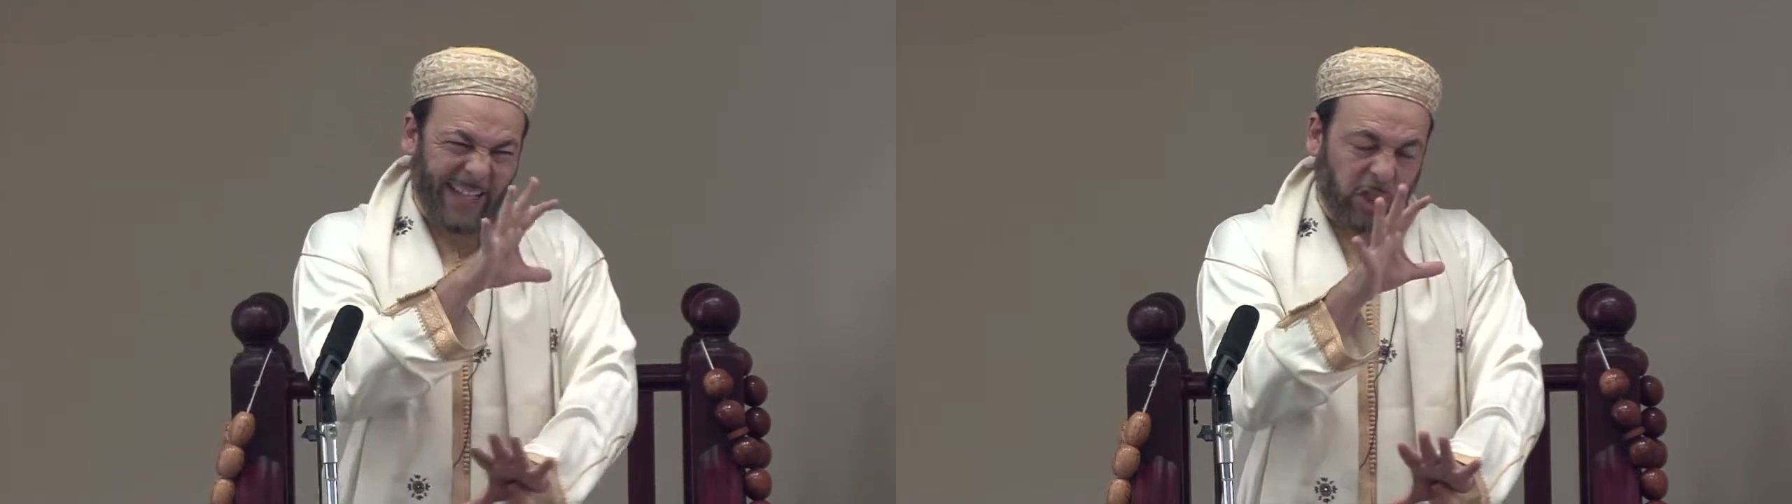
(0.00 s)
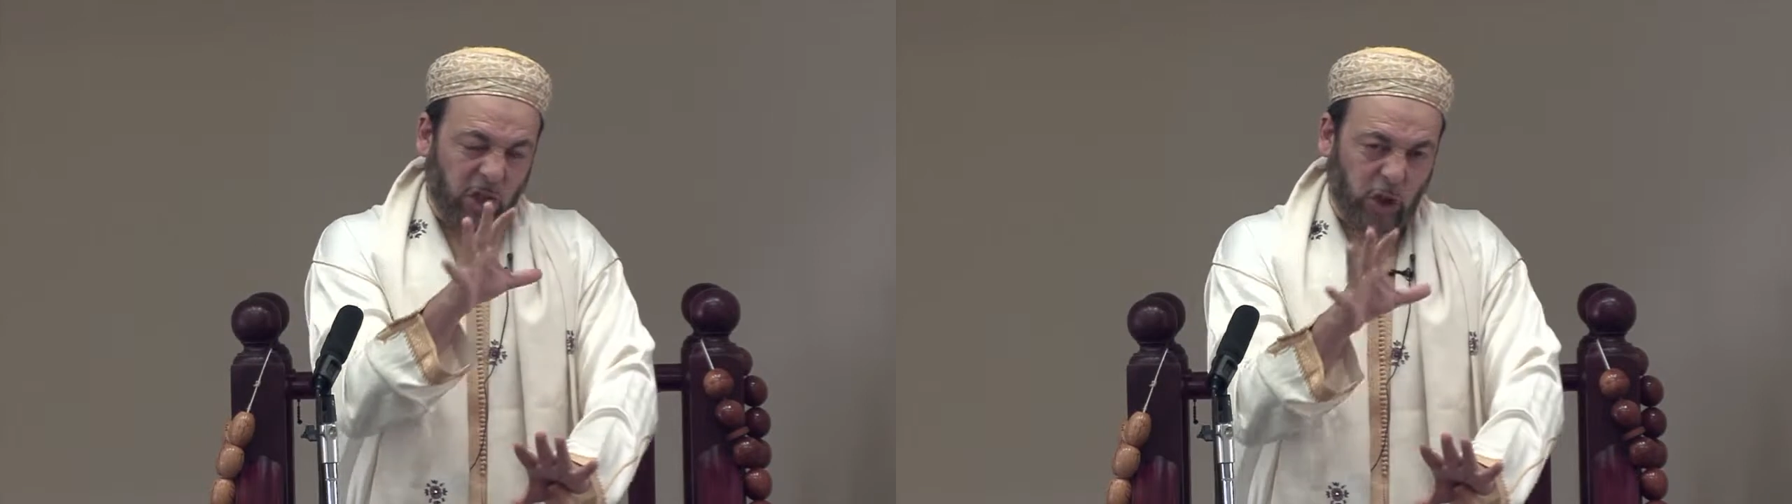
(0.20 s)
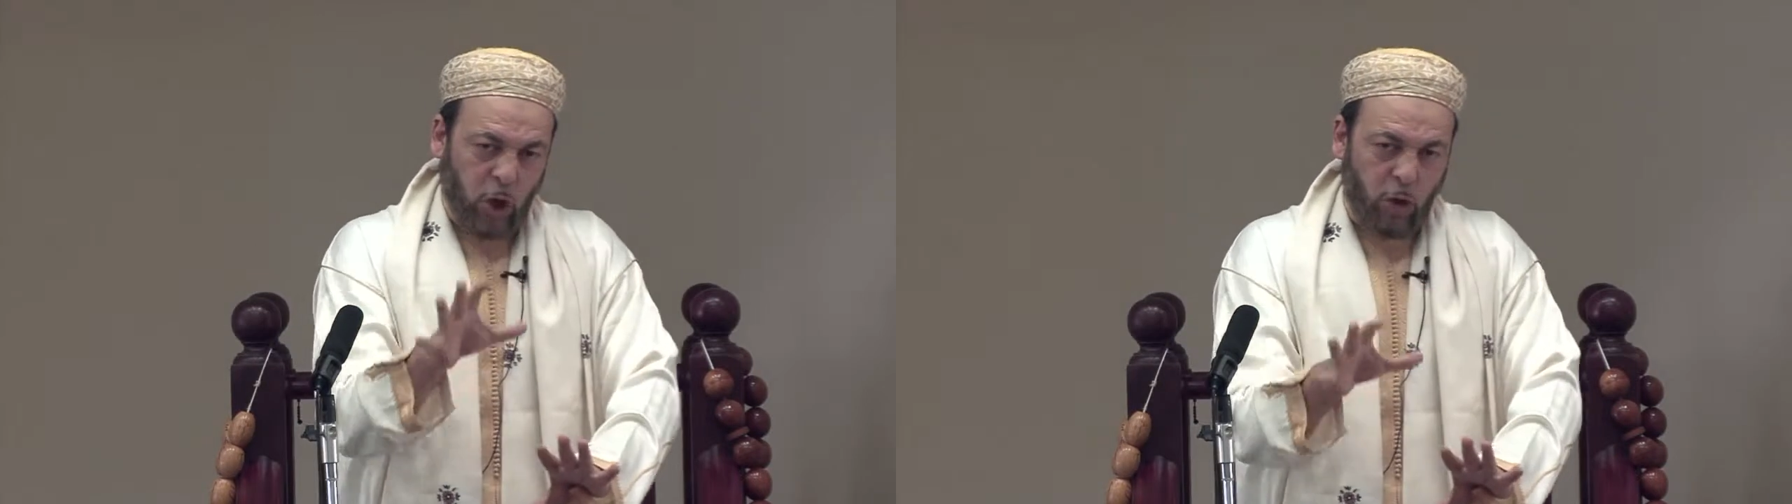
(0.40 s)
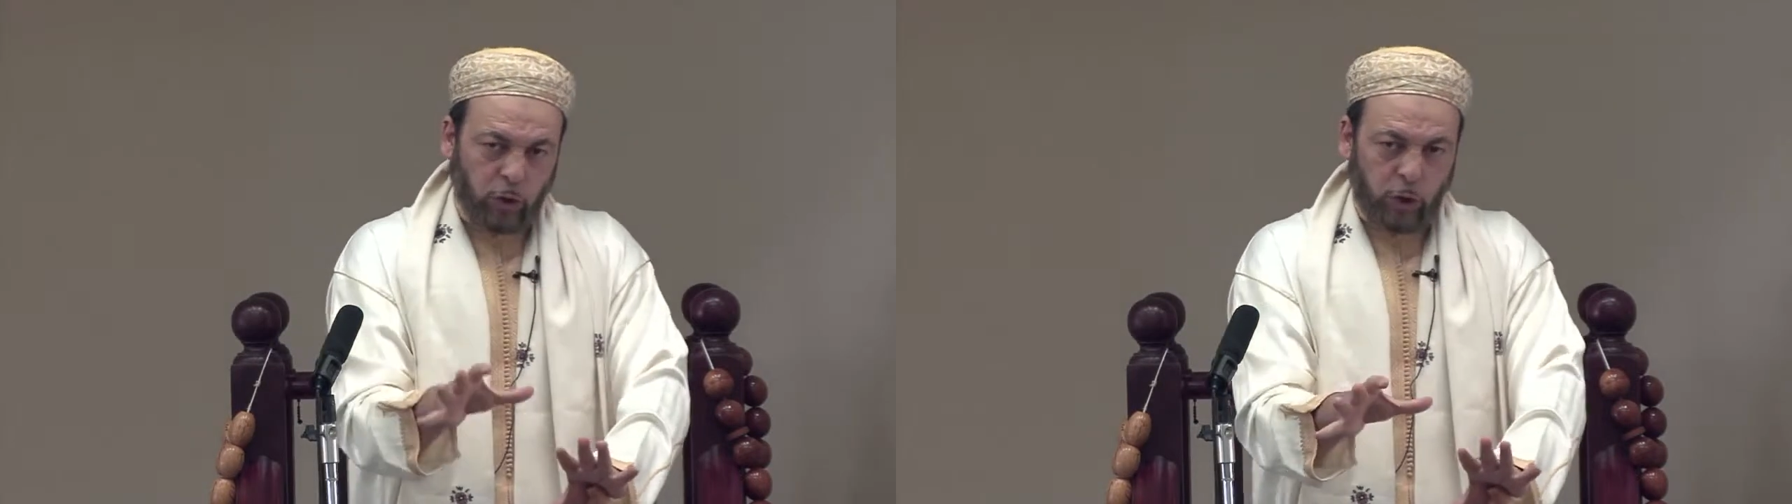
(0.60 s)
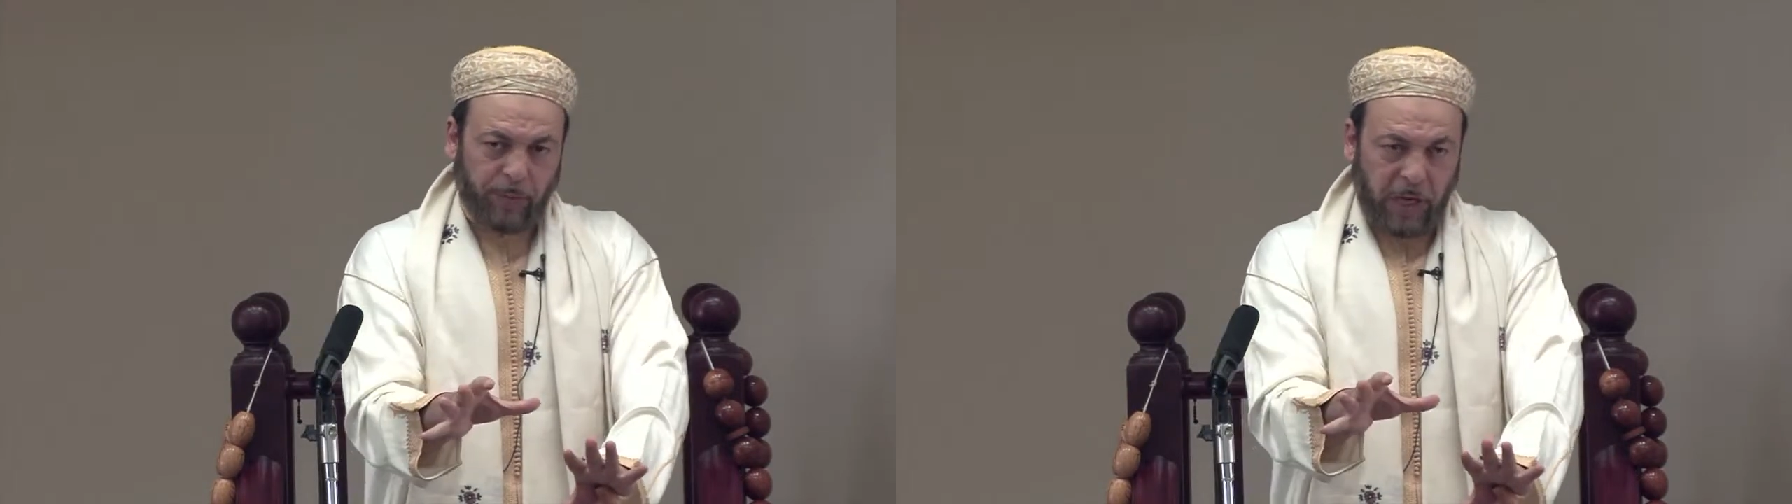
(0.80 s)
that is
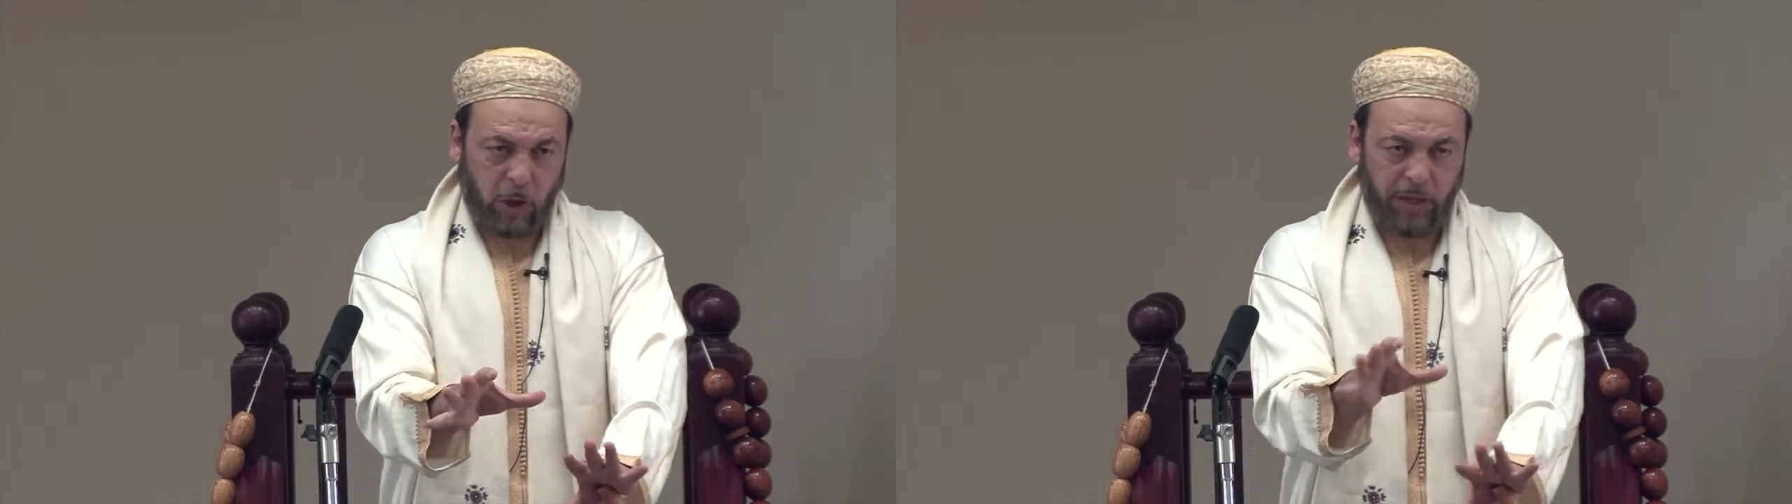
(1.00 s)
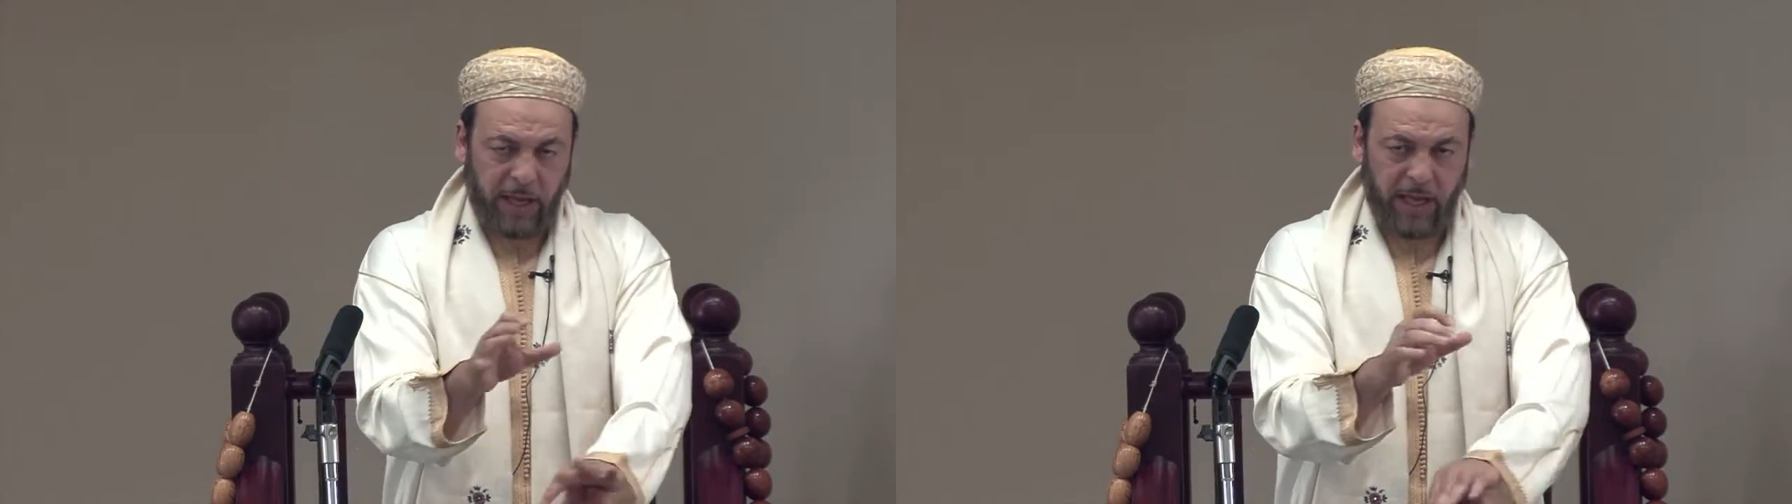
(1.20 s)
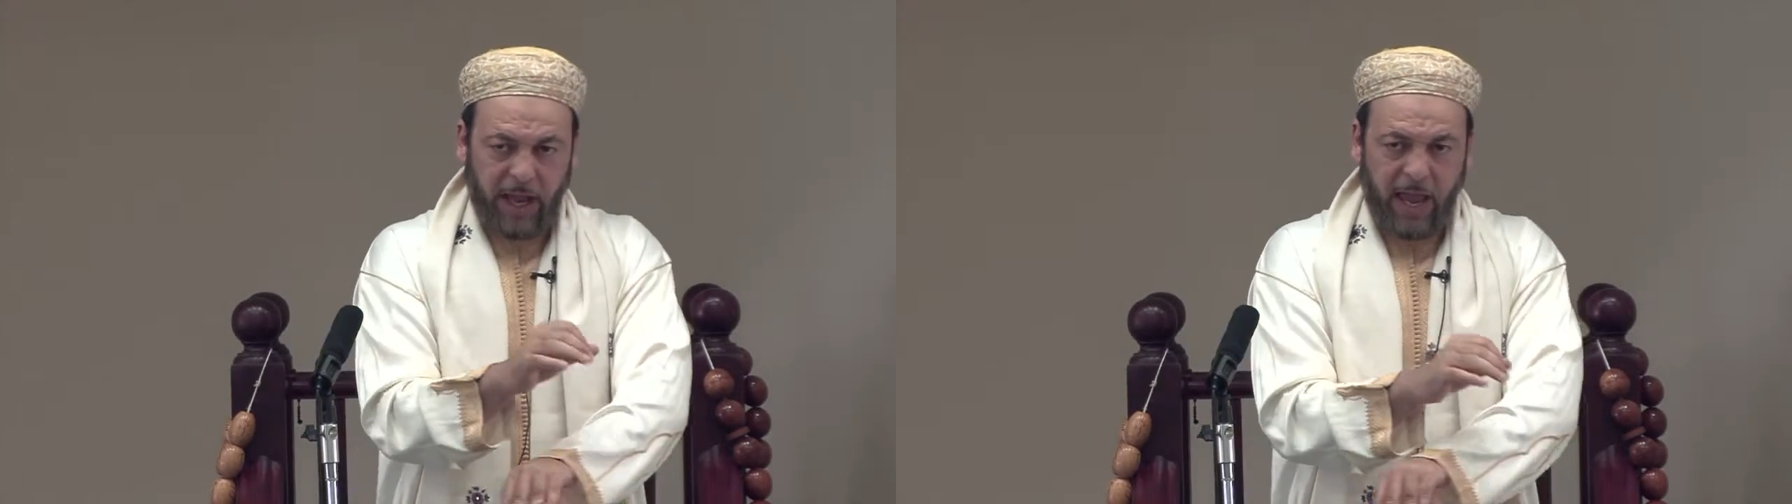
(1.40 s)
known to be good in